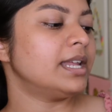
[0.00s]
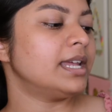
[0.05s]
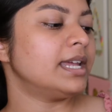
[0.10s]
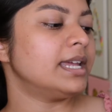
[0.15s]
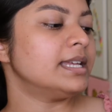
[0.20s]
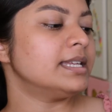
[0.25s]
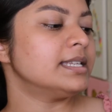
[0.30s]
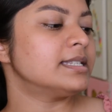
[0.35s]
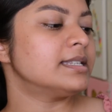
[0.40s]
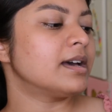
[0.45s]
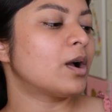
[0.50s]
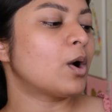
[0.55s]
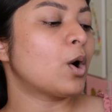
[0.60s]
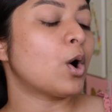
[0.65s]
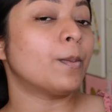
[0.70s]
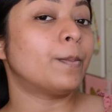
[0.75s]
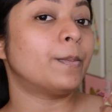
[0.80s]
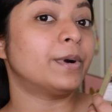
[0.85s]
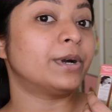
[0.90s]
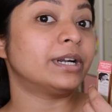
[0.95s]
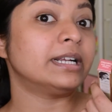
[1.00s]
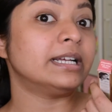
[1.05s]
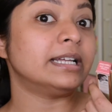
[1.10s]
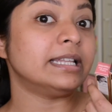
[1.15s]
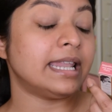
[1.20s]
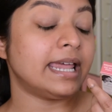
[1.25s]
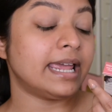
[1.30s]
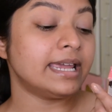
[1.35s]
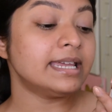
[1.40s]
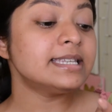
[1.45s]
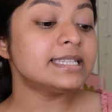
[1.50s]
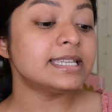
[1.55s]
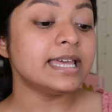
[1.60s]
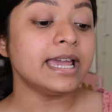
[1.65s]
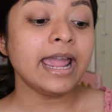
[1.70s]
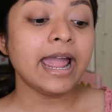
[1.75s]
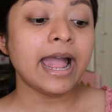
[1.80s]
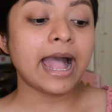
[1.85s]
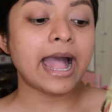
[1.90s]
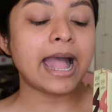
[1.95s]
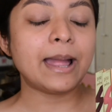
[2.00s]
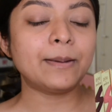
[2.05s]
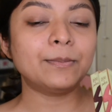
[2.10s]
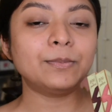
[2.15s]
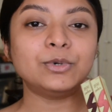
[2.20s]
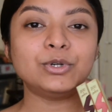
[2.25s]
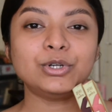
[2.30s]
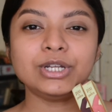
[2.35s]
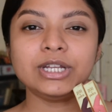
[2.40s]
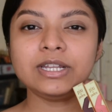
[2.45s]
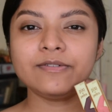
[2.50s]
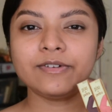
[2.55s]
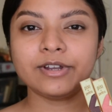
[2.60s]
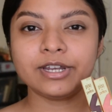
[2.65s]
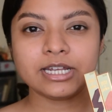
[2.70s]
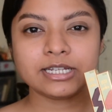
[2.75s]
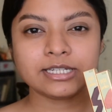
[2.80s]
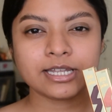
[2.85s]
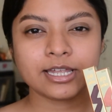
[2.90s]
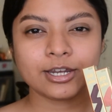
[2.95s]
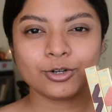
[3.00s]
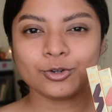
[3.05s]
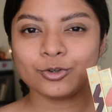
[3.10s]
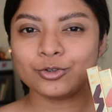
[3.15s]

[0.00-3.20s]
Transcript: is copper glaze. I'm really very excited to